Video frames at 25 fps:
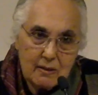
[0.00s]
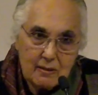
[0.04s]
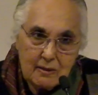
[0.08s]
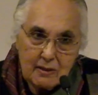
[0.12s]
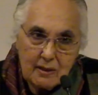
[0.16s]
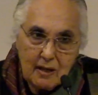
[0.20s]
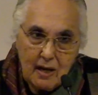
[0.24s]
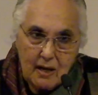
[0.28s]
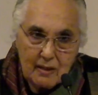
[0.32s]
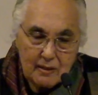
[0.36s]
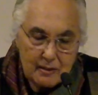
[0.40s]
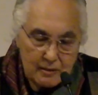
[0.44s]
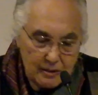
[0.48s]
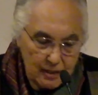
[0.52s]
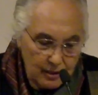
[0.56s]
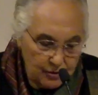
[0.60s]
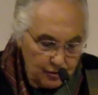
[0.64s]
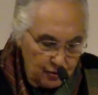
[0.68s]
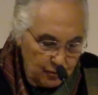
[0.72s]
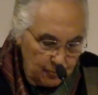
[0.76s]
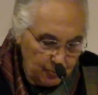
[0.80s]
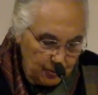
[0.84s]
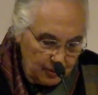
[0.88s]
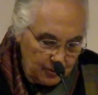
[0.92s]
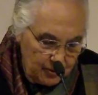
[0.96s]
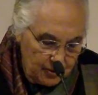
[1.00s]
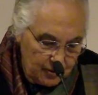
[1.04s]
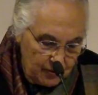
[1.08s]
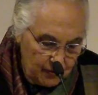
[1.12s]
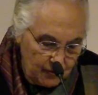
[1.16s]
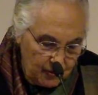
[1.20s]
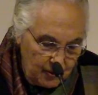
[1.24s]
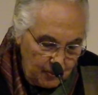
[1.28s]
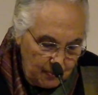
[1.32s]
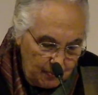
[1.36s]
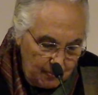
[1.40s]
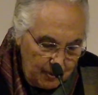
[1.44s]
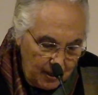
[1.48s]
the untouchables
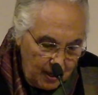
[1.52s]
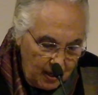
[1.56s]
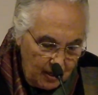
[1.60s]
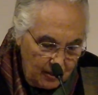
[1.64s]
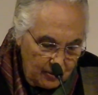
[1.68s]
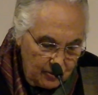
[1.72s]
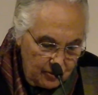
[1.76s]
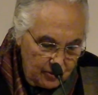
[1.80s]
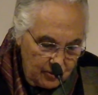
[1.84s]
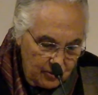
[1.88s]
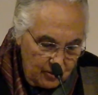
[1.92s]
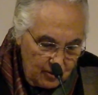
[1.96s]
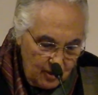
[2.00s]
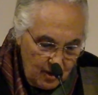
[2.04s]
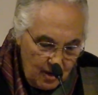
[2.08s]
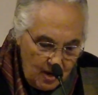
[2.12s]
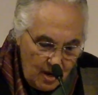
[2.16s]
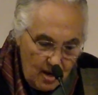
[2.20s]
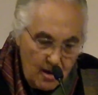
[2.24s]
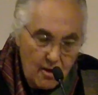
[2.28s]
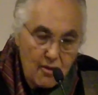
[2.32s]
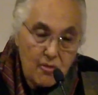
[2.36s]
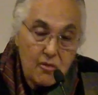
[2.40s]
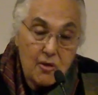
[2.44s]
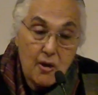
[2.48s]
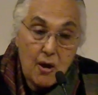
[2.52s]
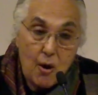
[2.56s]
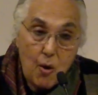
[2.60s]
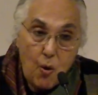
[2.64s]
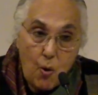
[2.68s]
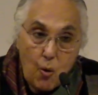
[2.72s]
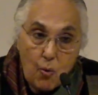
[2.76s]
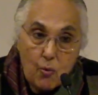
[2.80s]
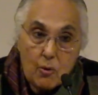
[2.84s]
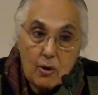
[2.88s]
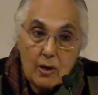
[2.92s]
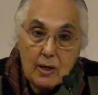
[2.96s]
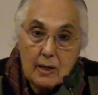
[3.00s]
of the past, the
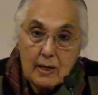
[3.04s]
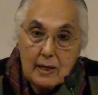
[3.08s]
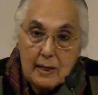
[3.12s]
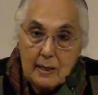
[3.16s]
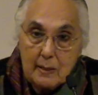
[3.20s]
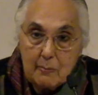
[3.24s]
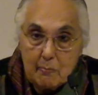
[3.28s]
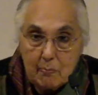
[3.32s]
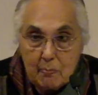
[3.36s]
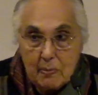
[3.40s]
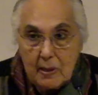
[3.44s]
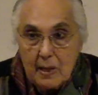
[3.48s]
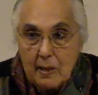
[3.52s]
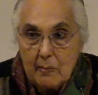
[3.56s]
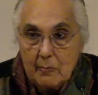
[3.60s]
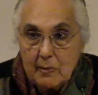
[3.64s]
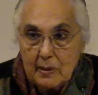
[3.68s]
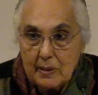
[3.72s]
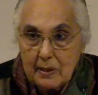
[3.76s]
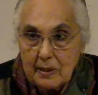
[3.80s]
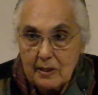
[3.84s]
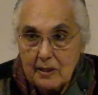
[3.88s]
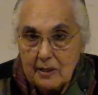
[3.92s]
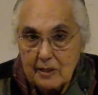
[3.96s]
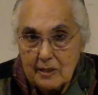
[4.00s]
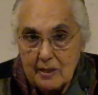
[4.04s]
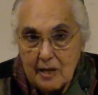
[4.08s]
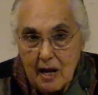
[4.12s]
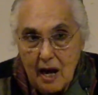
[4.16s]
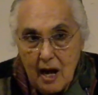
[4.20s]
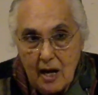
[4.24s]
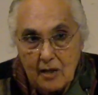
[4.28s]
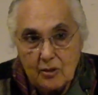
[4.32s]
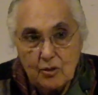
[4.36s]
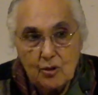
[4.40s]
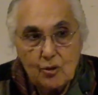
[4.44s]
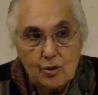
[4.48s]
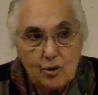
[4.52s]
only permanent,
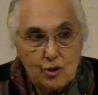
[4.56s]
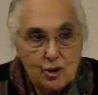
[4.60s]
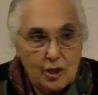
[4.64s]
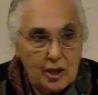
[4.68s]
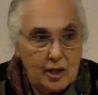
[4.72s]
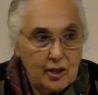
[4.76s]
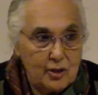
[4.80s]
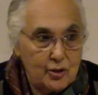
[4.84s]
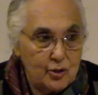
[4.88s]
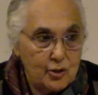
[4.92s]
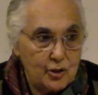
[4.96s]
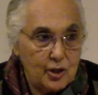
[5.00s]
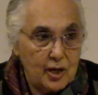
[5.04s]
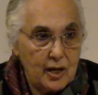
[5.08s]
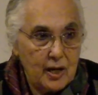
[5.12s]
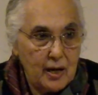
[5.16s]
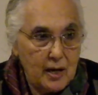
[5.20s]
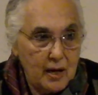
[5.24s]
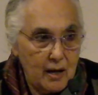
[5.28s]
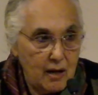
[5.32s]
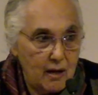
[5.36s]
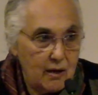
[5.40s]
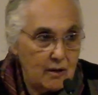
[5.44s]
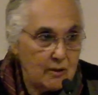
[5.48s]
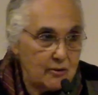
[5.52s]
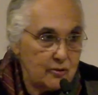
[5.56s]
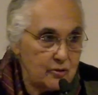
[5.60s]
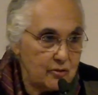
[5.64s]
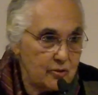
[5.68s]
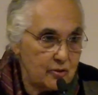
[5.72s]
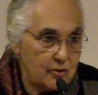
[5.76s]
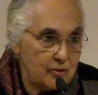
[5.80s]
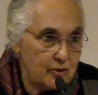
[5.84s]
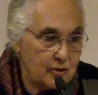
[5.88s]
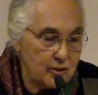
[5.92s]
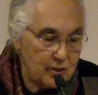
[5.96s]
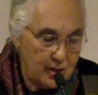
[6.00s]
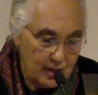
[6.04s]
unchanging
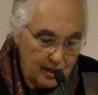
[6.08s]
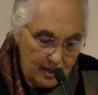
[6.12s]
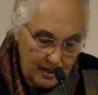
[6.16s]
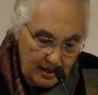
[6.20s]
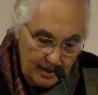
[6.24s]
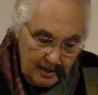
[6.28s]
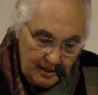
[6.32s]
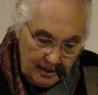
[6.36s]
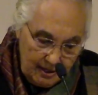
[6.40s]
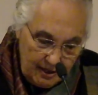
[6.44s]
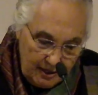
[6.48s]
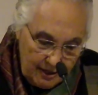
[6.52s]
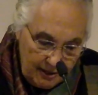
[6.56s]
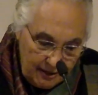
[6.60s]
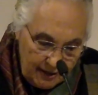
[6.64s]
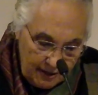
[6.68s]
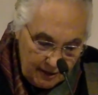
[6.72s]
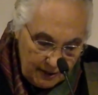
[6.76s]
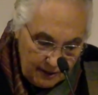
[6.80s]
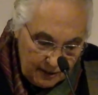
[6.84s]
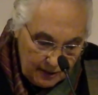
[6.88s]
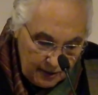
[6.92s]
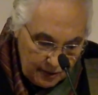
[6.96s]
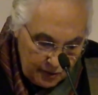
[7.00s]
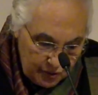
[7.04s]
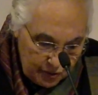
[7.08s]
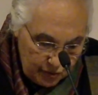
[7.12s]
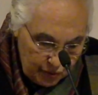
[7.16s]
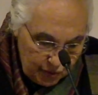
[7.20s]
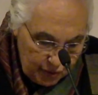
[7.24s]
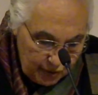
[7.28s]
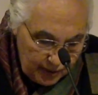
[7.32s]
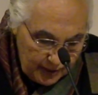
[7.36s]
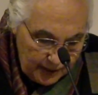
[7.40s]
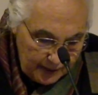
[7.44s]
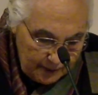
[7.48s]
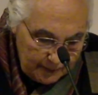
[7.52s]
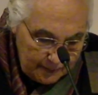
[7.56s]
castes in Indian
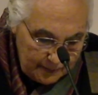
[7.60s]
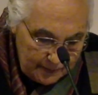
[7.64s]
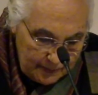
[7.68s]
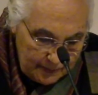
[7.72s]
history?